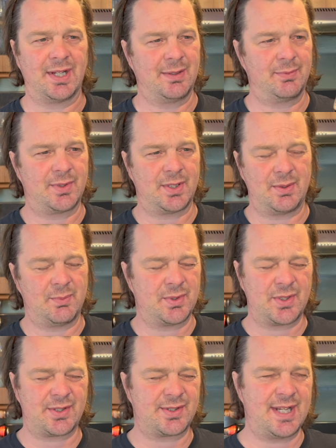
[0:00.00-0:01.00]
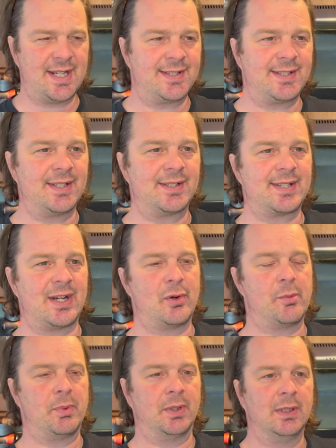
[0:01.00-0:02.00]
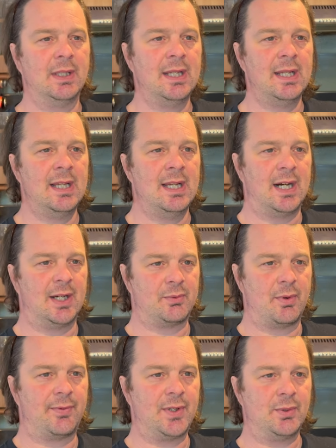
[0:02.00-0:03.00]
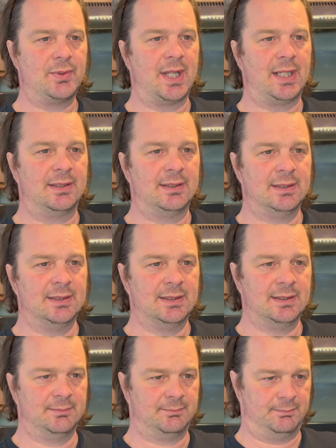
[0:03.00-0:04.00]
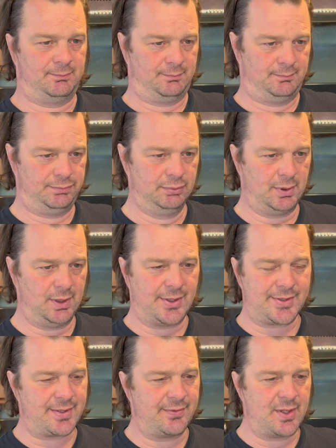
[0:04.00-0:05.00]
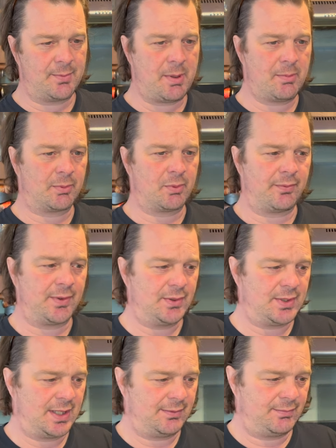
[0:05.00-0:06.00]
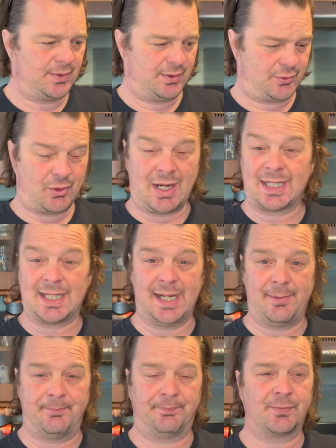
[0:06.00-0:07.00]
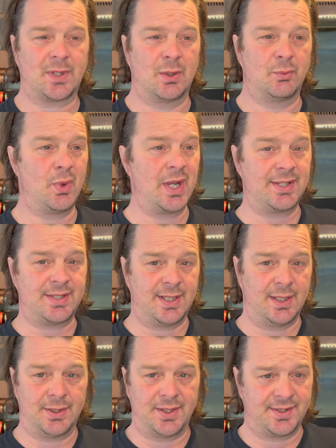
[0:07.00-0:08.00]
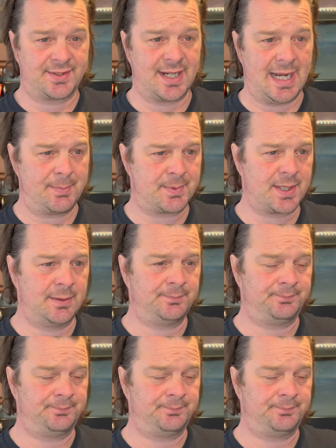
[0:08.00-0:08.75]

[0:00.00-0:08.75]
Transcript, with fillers: It was, it was just tasting terrible. I reviewed it. Lots of other people reviewed it, drank it, rated it on Untappd.